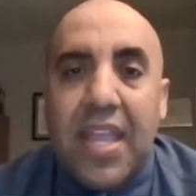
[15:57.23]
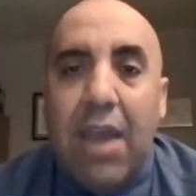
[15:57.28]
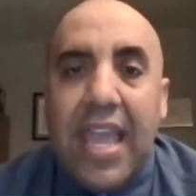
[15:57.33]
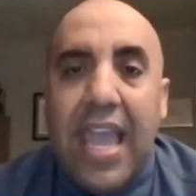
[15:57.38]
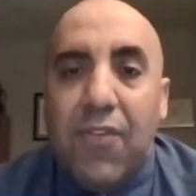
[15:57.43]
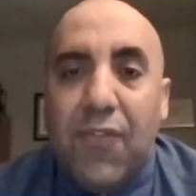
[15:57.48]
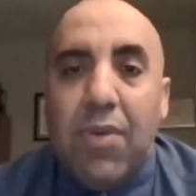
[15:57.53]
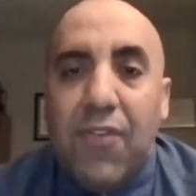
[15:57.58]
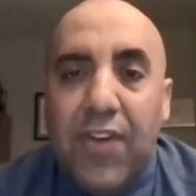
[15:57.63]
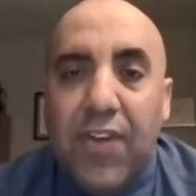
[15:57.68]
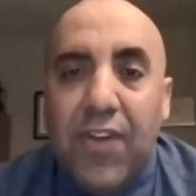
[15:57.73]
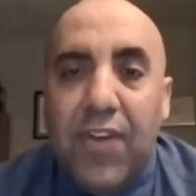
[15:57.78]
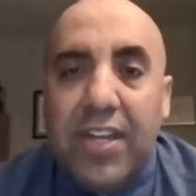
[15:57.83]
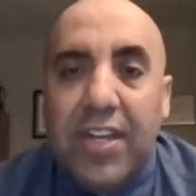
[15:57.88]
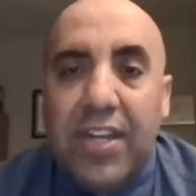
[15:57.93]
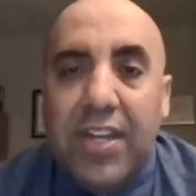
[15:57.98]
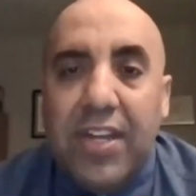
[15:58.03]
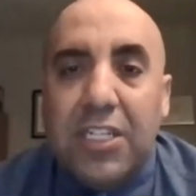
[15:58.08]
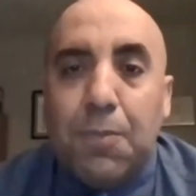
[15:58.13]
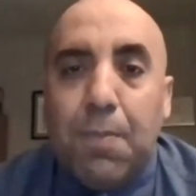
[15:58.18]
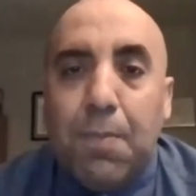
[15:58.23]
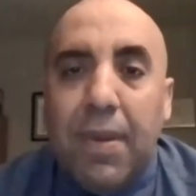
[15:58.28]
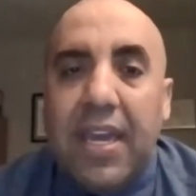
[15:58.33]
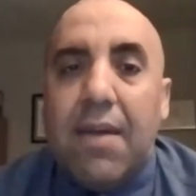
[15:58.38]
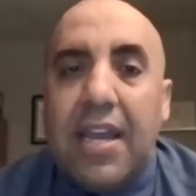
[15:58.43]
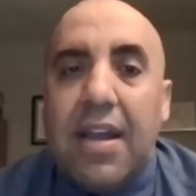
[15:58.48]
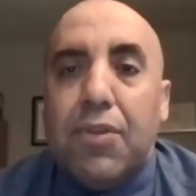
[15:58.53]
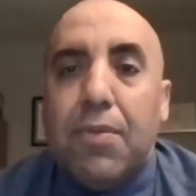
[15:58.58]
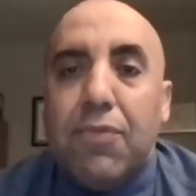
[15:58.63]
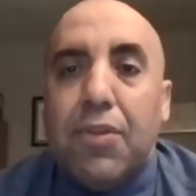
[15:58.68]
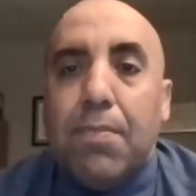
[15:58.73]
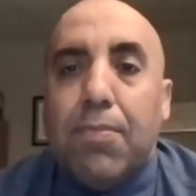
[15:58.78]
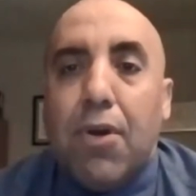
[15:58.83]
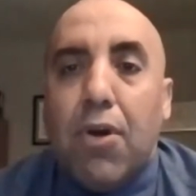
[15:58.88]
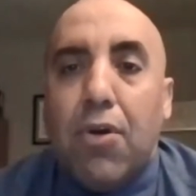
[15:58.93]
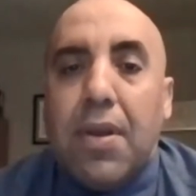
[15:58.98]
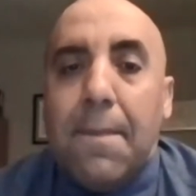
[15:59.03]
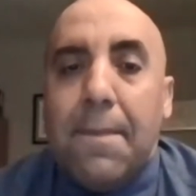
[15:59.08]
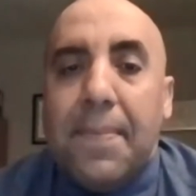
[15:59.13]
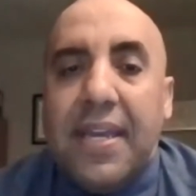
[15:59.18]
And we finished picking up the
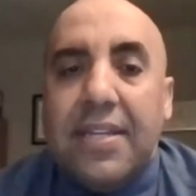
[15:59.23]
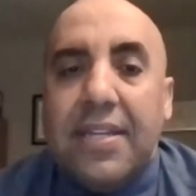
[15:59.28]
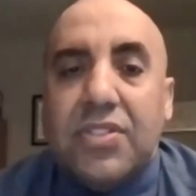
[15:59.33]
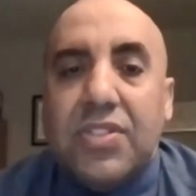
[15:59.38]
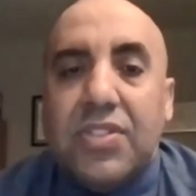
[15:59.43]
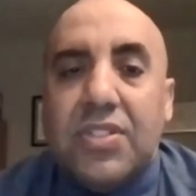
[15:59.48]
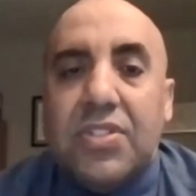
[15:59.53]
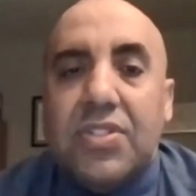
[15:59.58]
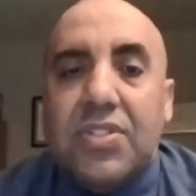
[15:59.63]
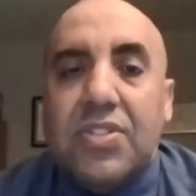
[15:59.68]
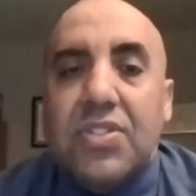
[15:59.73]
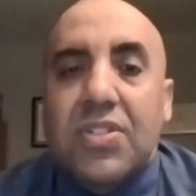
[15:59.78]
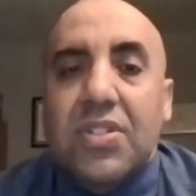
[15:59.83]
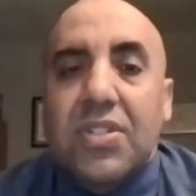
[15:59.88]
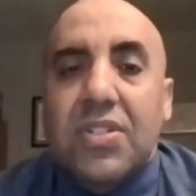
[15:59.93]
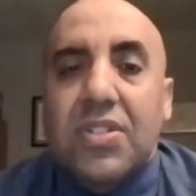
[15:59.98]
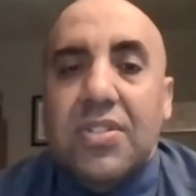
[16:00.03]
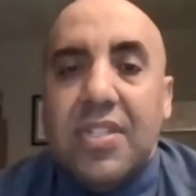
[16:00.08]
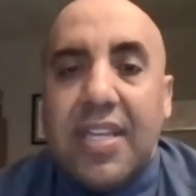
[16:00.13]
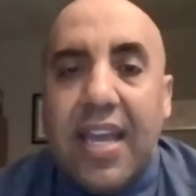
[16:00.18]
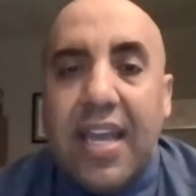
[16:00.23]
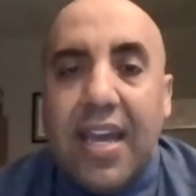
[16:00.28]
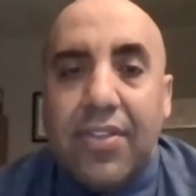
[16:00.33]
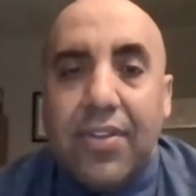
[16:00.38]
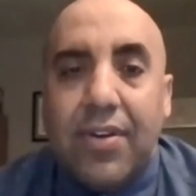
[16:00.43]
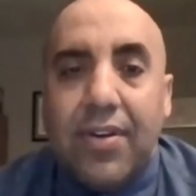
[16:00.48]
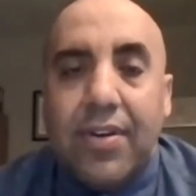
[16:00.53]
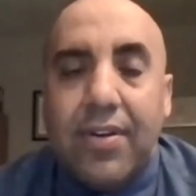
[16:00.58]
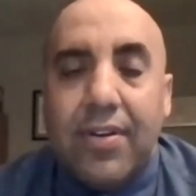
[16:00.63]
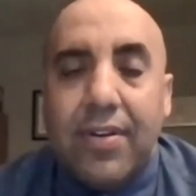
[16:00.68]
broken pieces together.